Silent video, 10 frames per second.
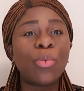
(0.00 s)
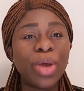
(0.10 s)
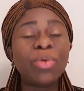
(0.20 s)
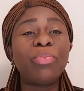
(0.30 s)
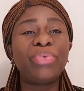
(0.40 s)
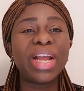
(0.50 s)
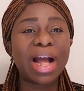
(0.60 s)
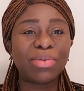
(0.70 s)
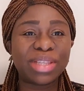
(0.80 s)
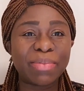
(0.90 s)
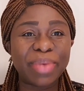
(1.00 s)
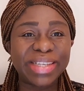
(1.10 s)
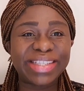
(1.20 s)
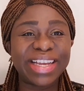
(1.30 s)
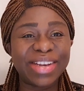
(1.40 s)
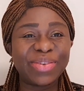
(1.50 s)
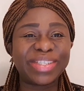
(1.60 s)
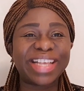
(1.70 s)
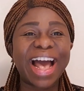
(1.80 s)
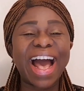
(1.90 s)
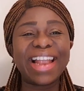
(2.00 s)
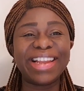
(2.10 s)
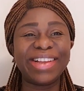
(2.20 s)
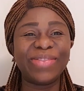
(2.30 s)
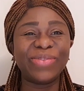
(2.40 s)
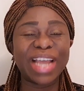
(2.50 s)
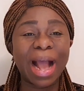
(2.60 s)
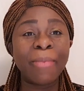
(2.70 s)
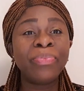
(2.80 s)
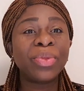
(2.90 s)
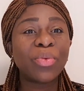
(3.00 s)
will bring out the best in us. Hallelujah.